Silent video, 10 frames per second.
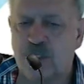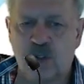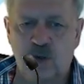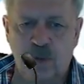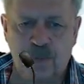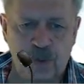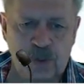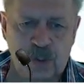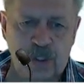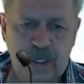to a
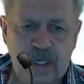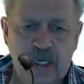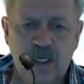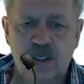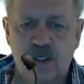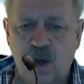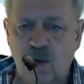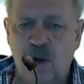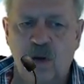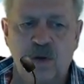person
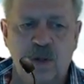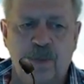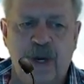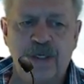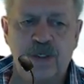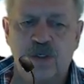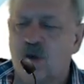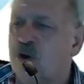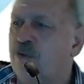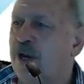solely on the basis
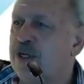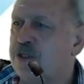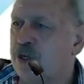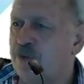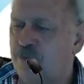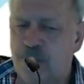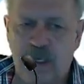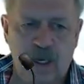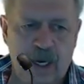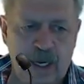of
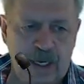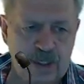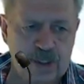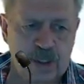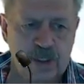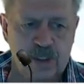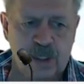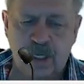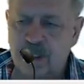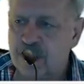HIV/AIDS
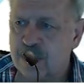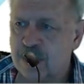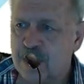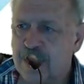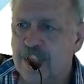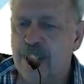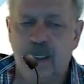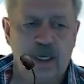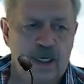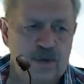status.
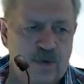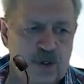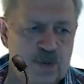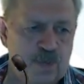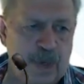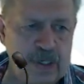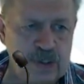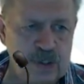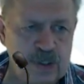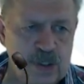As far as
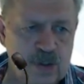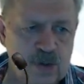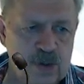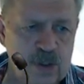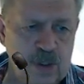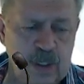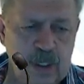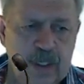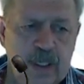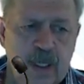pensions is
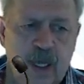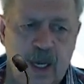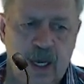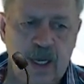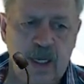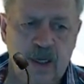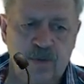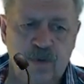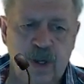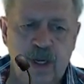concerned, A,
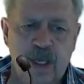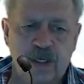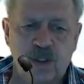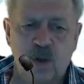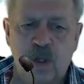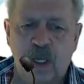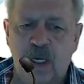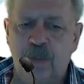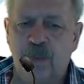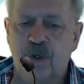unfairly excluding
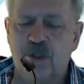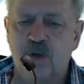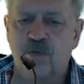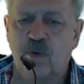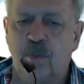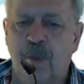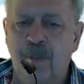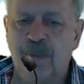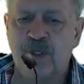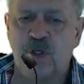any person from
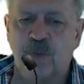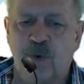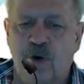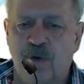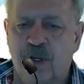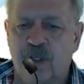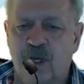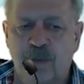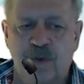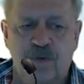membership of a
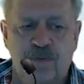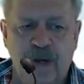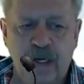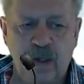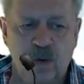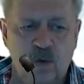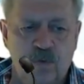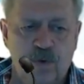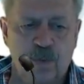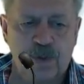retirement fund or
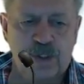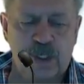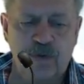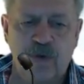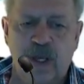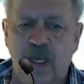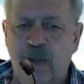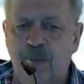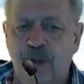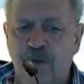from receiving any
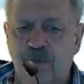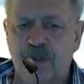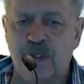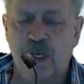benefits